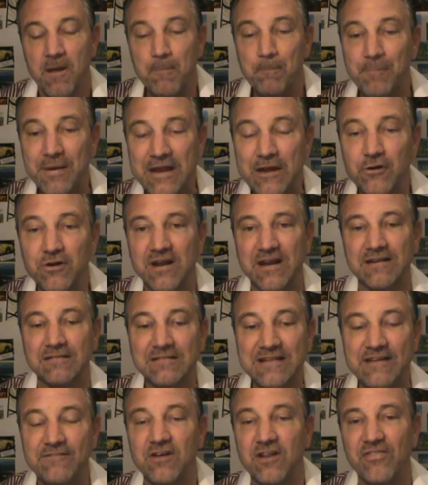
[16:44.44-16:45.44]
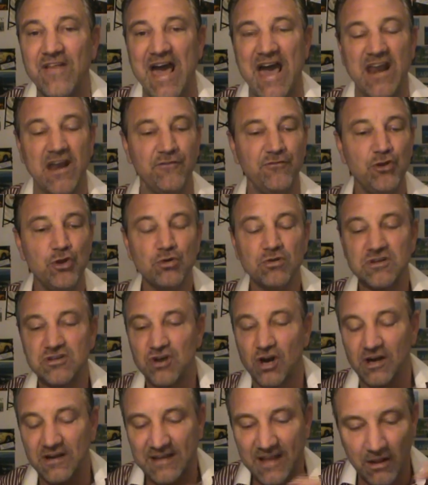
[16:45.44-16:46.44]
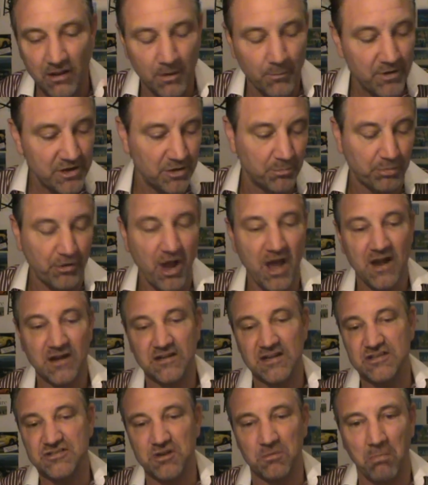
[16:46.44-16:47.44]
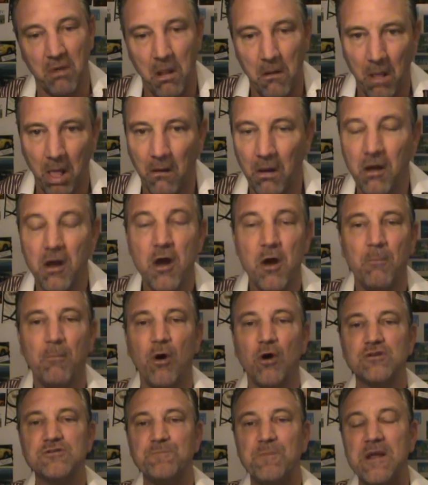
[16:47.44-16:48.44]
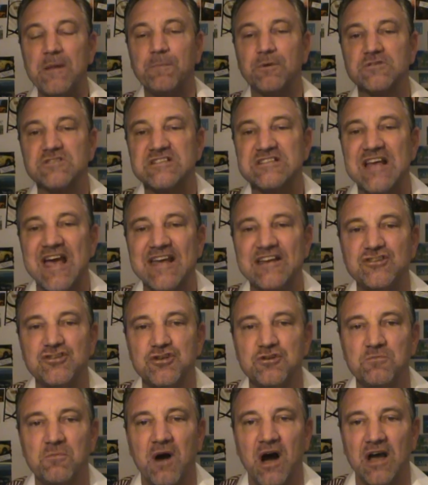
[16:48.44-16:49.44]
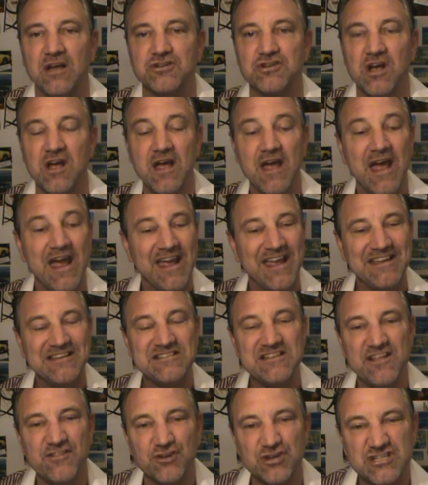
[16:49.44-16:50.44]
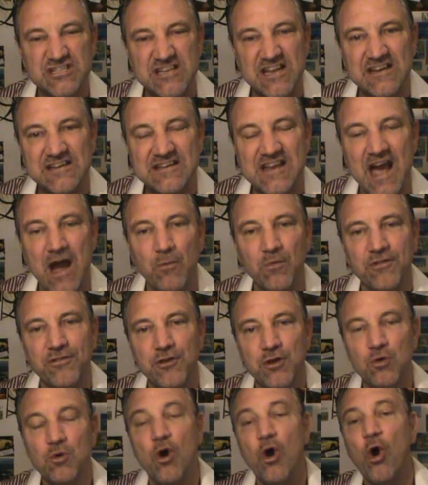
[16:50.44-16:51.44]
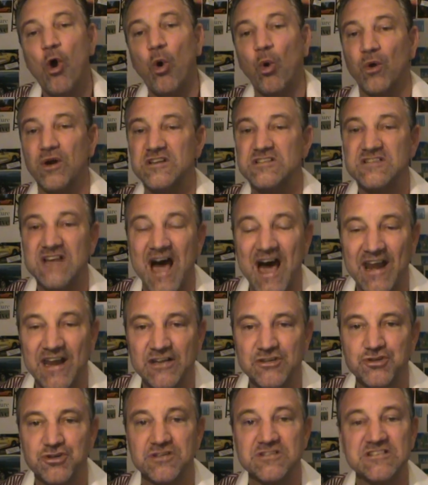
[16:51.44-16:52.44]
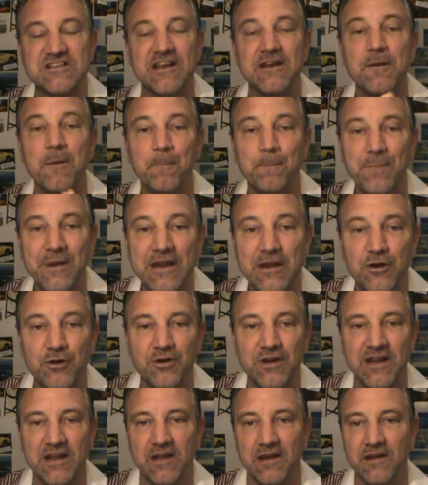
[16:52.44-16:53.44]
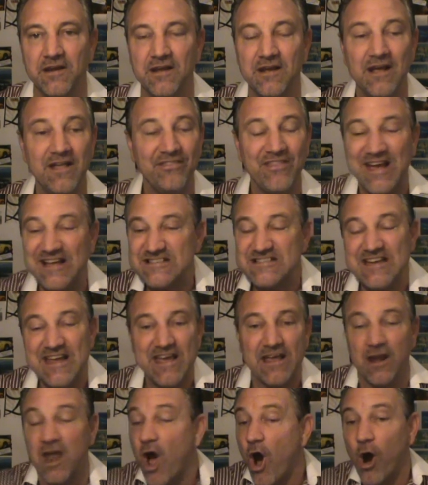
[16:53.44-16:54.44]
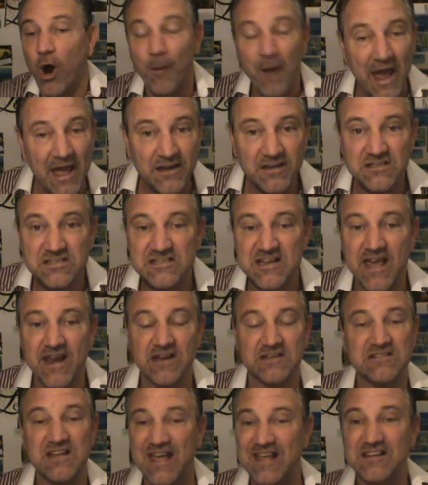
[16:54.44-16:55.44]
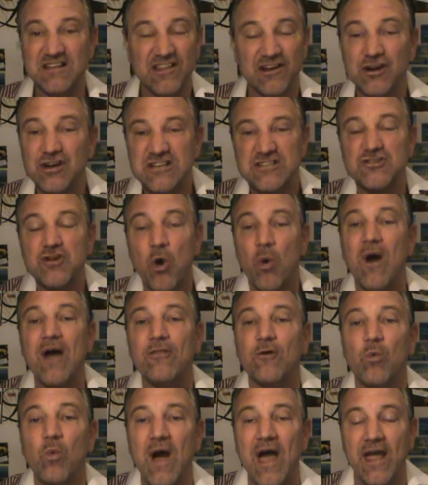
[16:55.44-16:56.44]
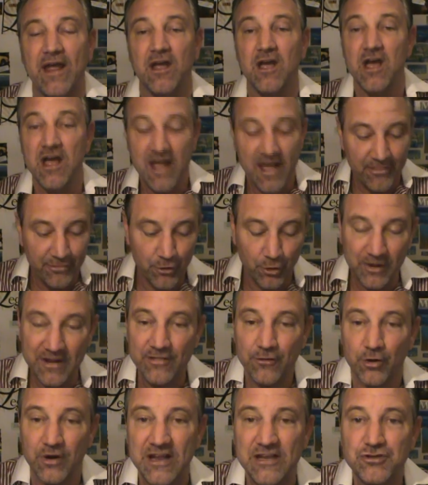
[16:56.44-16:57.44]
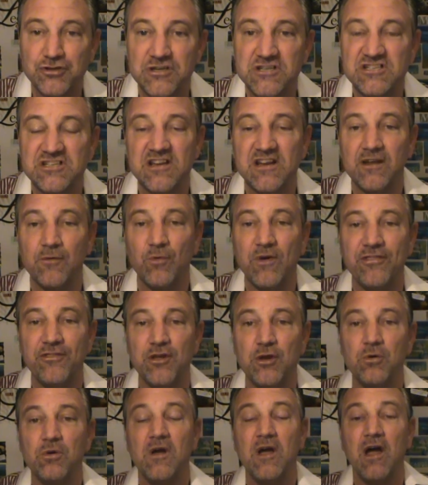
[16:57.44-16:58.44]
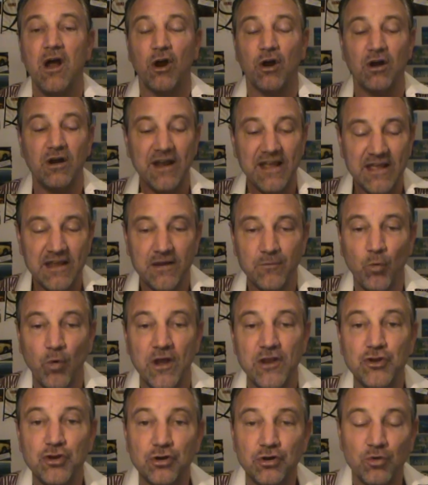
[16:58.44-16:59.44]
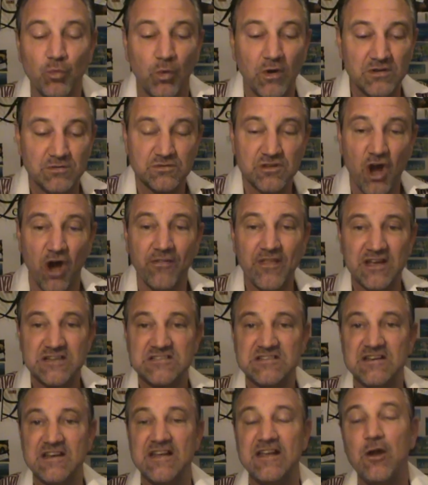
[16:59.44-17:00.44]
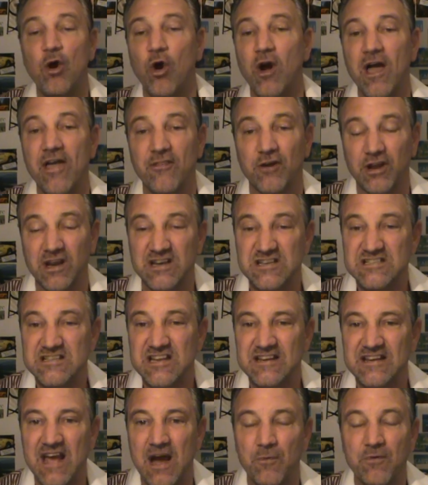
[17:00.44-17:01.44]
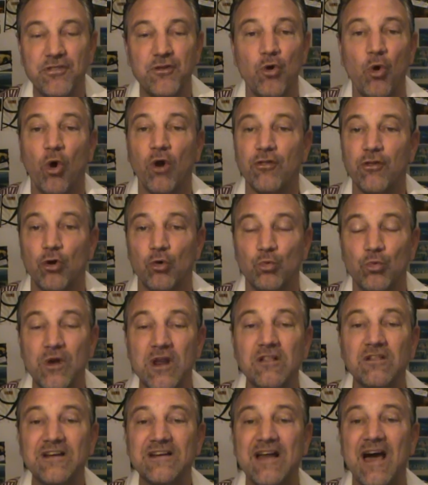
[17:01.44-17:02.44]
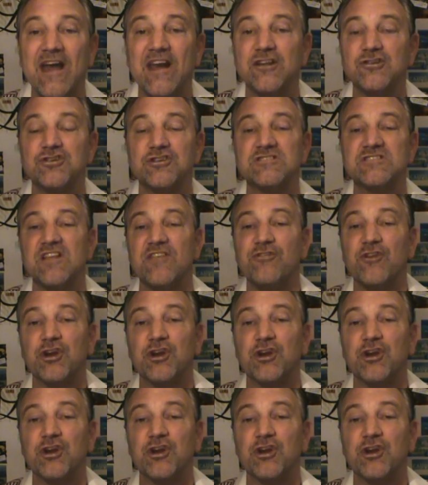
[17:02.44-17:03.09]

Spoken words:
Period. Leave it at that. If you start telling them what your product is, you blah, blah, blah, most people say too much. He's either sitting down with you or he's not interested, period. That's it. End of sentence. There is no other way. They're either interested with you or in what was on that CD, and they're going to sit down with you, or they're really not interested.